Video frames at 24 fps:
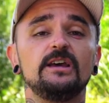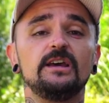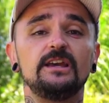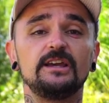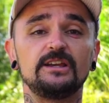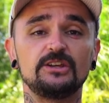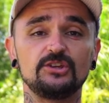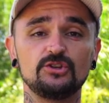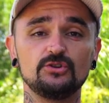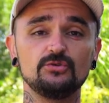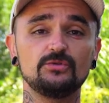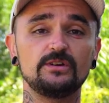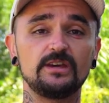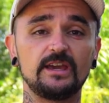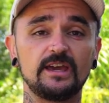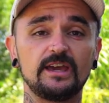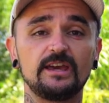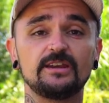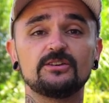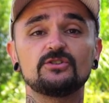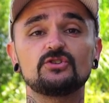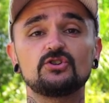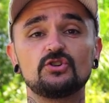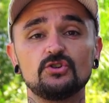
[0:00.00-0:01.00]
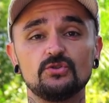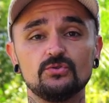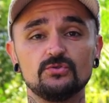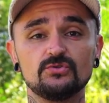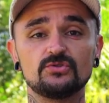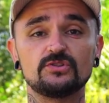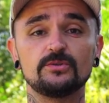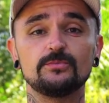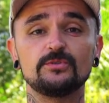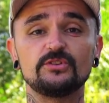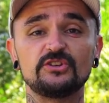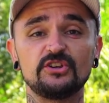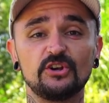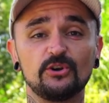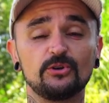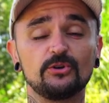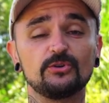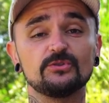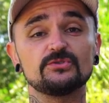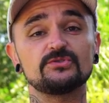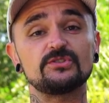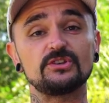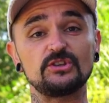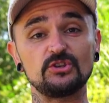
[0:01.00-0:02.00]
and you can choose the
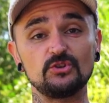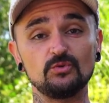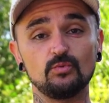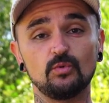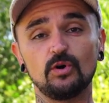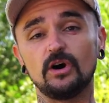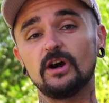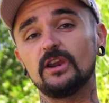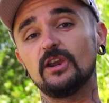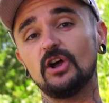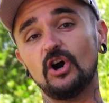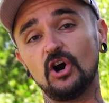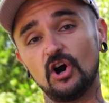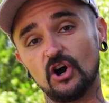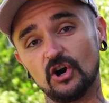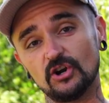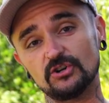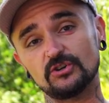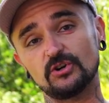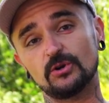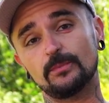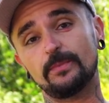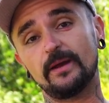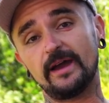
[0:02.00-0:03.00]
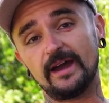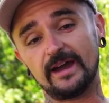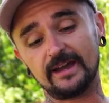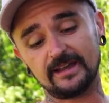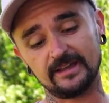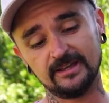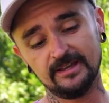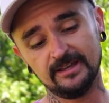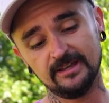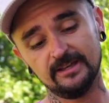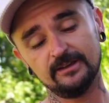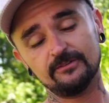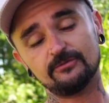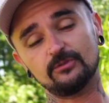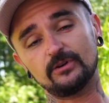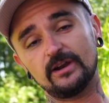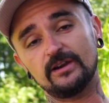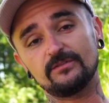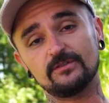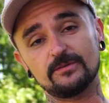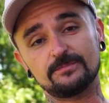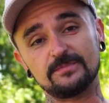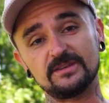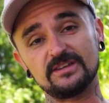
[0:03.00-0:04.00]
materials that you want on your pack for
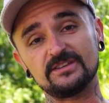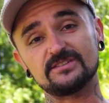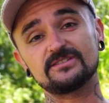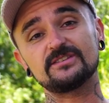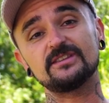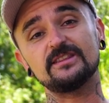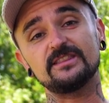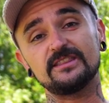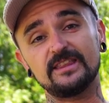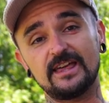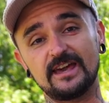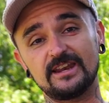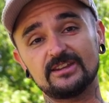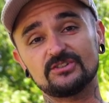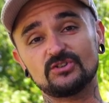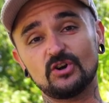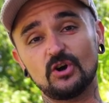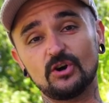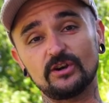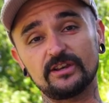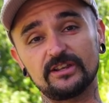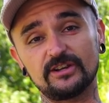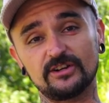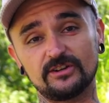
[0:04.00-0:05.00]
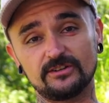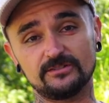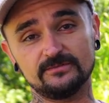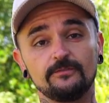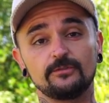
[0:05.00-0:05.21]
every piece that is on here.